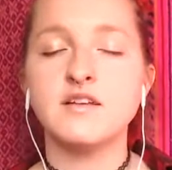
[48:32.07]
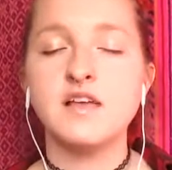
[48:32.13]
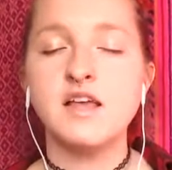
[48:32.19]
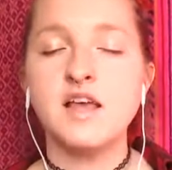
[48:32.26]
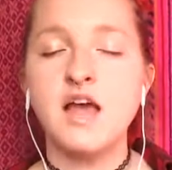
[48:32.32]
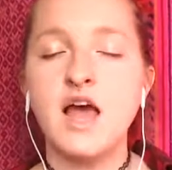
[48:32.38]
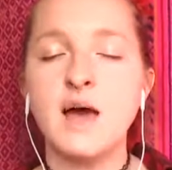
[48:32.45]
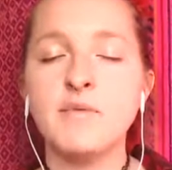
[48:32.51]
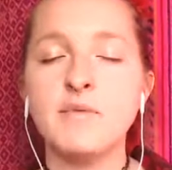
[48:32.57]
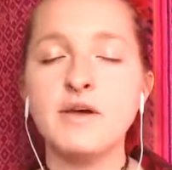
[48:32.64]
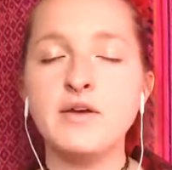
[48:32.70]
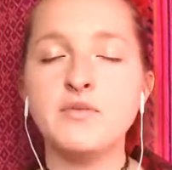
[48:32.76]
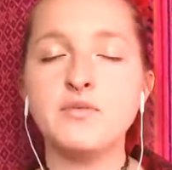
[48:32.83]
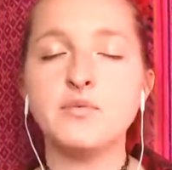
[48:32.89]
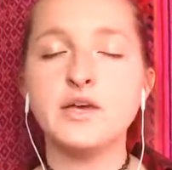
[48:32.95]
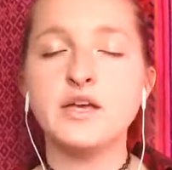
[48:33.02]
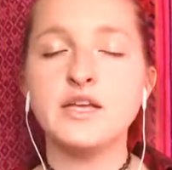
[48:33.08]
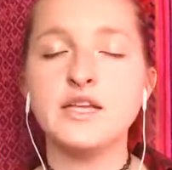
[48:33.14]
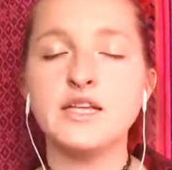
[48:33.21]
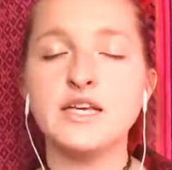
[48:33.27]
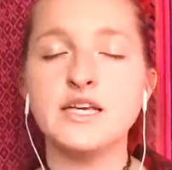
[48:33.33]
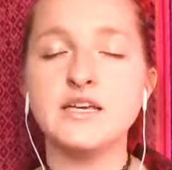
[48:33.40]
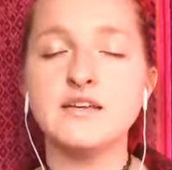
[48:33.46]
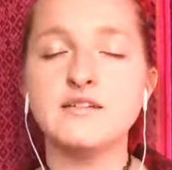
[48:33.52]
Am I
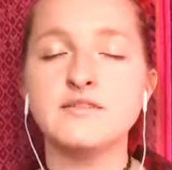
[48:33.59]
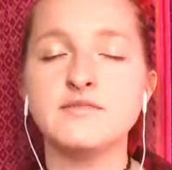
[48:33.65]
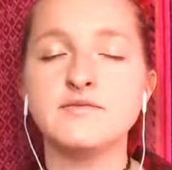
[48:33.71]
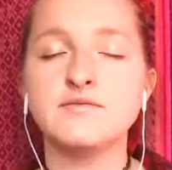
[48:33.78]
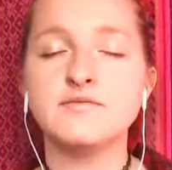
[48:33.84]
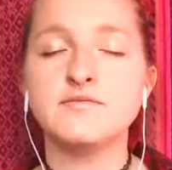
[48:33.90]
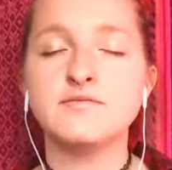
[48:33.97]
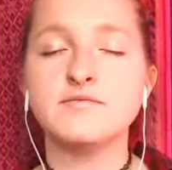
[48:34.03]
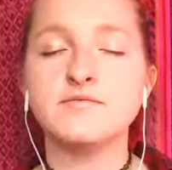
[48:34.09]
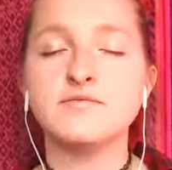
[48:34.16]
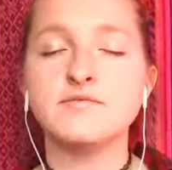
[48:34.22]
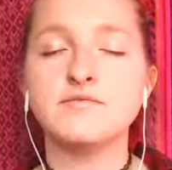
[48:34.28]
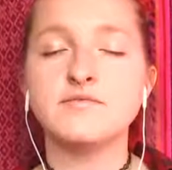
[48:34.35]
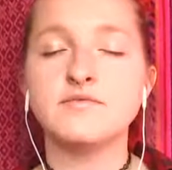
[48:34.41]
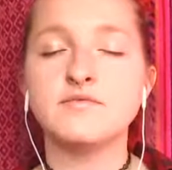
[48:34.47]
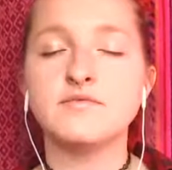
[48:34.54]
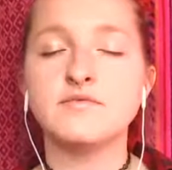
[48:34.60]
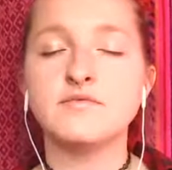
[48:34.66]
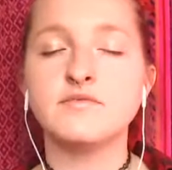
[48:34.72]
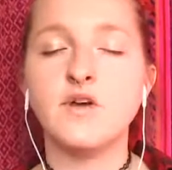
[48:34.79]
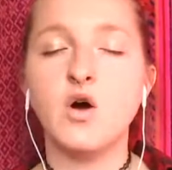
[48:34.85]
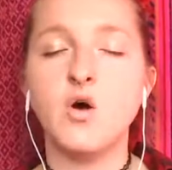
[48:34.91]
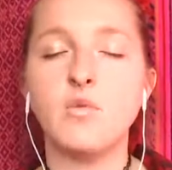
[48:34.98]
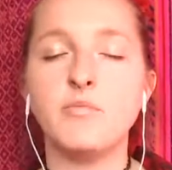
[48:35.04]
really
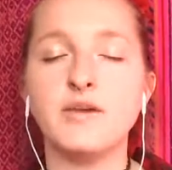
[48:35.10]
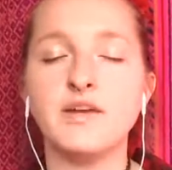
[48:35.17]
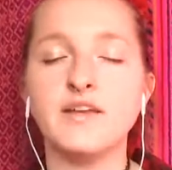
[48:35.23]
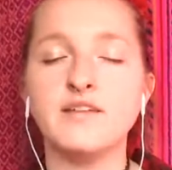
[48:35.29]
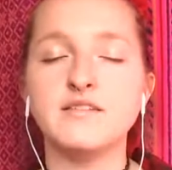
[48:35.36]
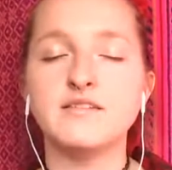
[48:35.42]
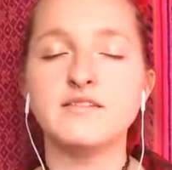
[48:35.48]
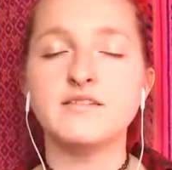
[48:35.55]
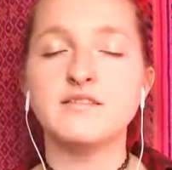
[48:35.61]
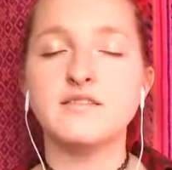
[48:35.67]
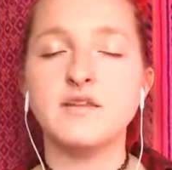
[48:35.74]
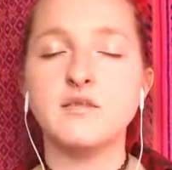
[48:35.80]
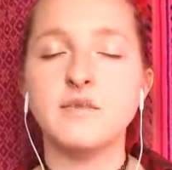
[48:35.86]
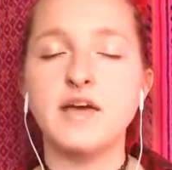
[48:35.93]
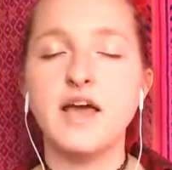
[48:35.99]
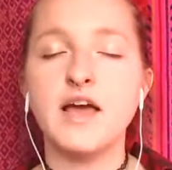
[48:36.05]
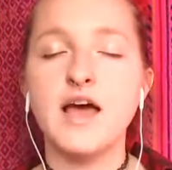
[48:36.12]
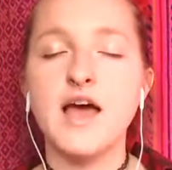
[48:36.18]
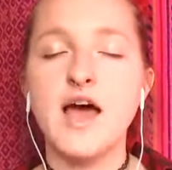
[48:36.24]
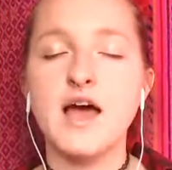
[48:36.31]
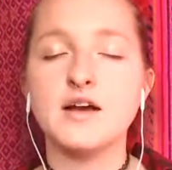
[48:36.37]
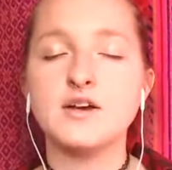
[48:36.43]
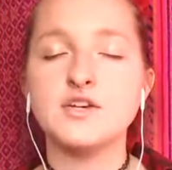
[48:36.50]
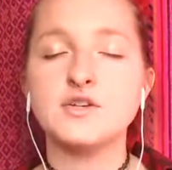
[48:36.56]
open? Am I
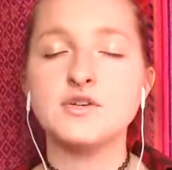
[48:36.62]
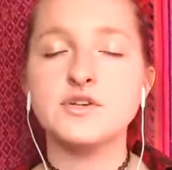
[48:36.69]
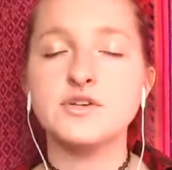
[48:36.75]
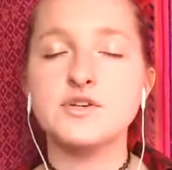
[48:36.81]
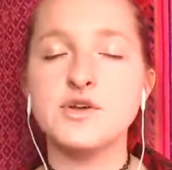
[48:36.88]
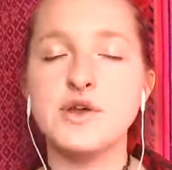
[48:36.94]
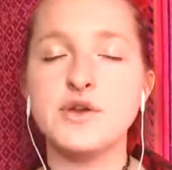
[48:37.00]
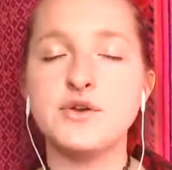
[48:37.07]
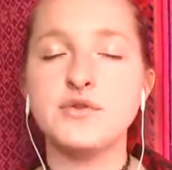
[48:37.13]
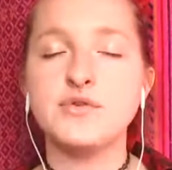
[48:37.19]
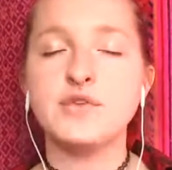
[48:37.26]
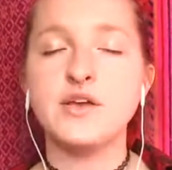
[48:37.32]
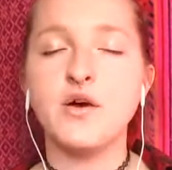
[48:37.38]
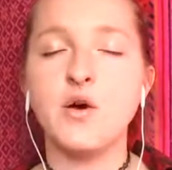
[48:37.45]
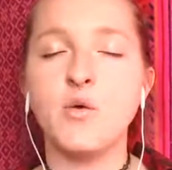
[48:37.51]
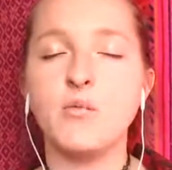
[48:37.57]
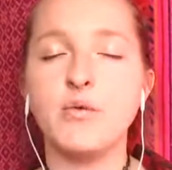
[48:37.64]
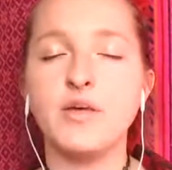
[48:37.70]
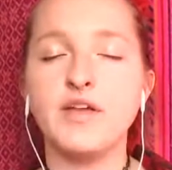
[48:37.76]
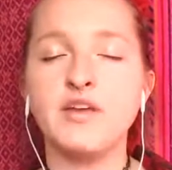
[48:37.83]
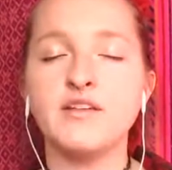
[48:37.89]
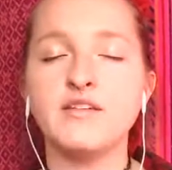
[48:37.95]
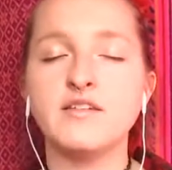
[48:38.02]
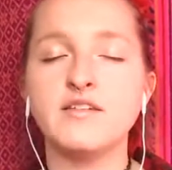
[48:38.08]
actually genuinely
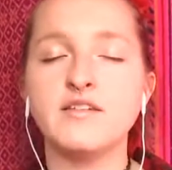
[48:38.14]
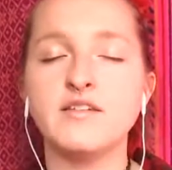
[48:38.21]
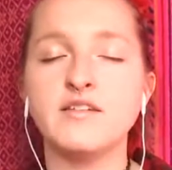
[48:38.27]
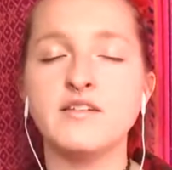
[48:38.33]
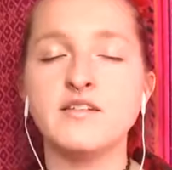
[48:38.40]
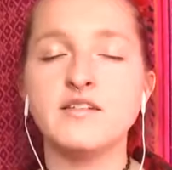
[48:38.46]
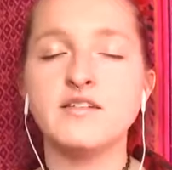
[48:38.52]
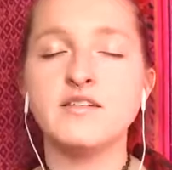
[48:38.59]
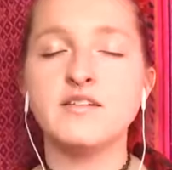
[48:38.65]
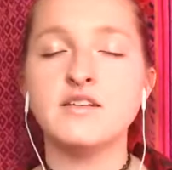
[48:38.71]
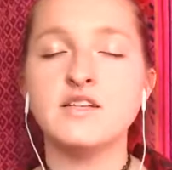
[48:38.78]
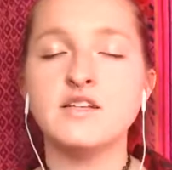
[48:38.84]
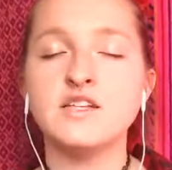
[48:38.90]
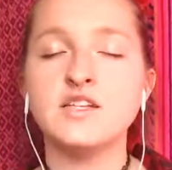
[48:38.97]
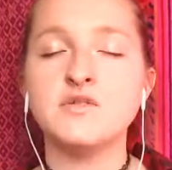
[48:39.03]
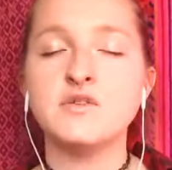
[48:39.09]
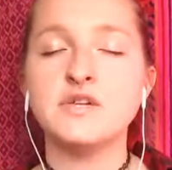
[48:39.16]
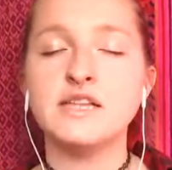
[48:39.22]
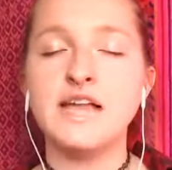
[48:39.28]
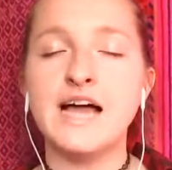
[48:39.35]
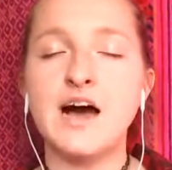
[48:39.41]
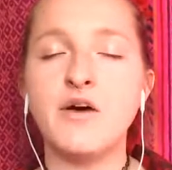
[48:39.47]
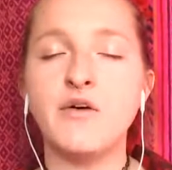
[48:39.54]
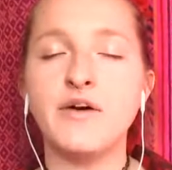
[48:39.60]
open to
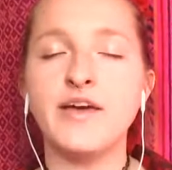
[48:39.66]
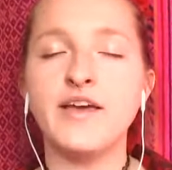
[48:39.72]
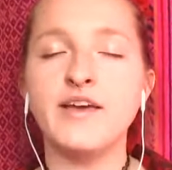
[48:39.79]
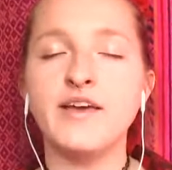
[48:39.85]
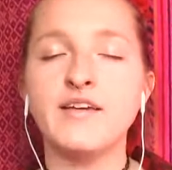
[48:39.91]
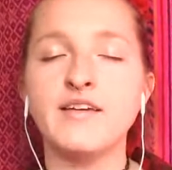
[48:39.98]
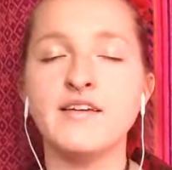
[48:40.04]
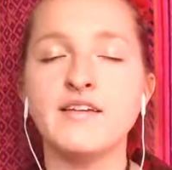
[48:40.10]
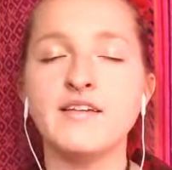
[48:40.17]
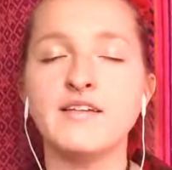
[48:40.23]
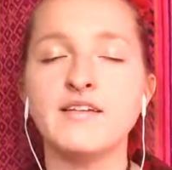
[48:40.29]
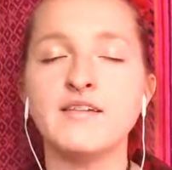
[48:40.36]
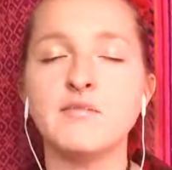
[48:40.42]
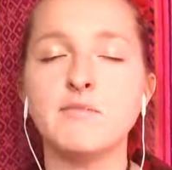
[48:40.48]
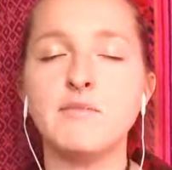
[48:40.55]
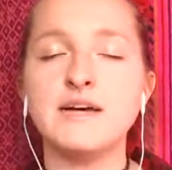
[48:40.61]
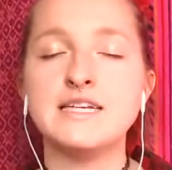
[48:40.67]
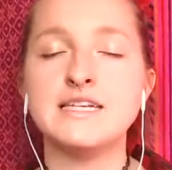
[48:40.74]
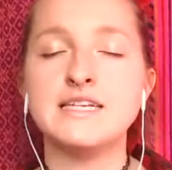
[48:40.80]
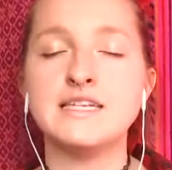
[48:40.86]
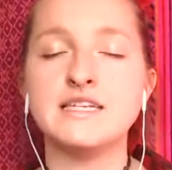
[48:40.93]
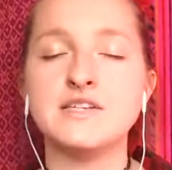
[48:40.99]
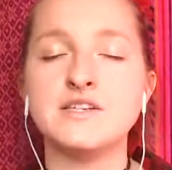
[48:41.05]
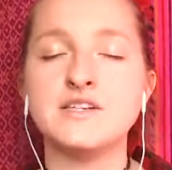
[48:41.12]
allowing my
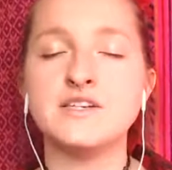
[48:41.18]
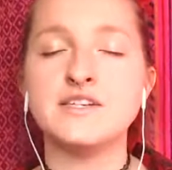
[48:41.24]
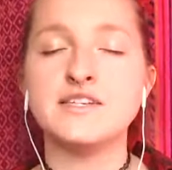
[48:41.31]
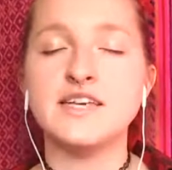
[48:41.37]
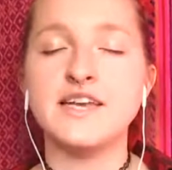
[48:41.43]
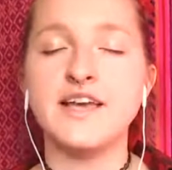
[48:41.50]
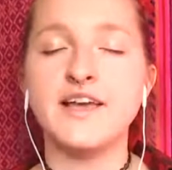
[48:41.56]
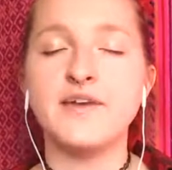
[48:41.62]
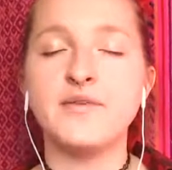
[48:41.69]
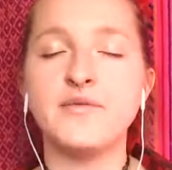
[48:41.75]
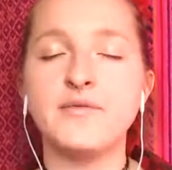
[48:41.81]
sisters in?